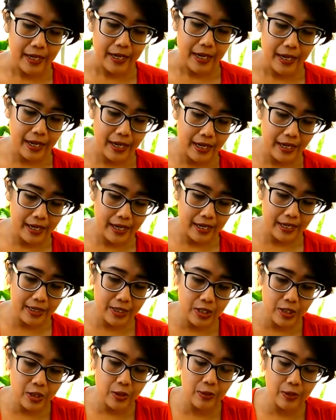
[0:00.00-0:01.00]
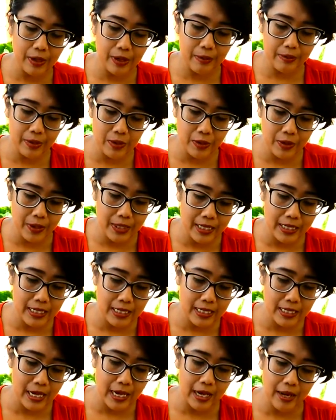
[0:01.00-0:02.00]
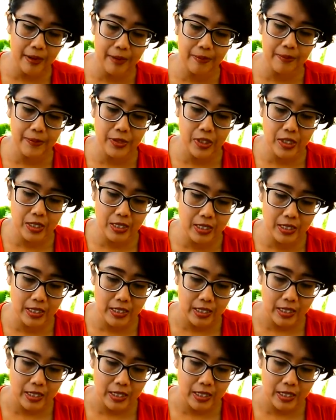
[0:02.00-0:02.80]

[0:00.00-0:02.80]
And so what I'm doing is I'm just